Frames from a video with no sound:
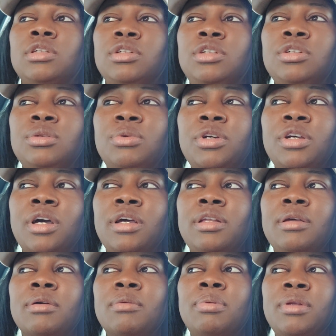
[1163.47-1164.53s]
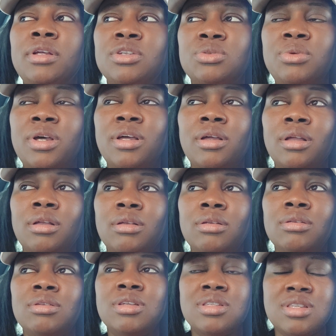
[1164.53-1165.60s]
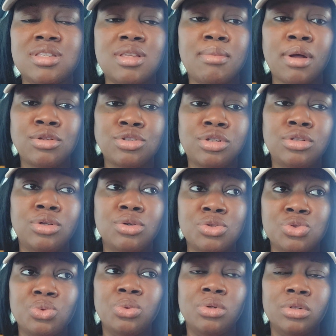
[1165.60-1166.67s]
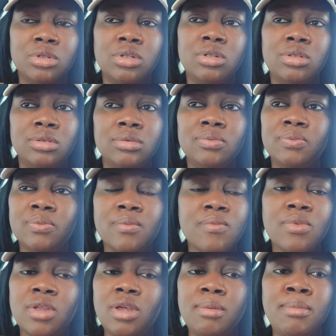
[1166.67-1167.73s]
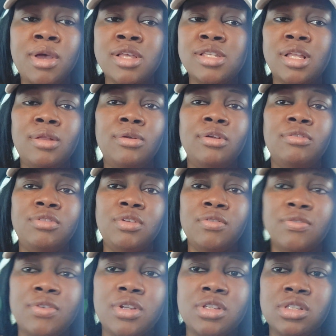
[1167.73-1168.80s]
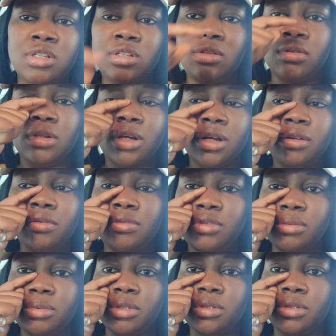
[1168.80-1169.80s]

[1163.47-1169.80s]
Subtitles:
You know, when you're in a place where the system actually does work, it makes a lot of difference in your life, to be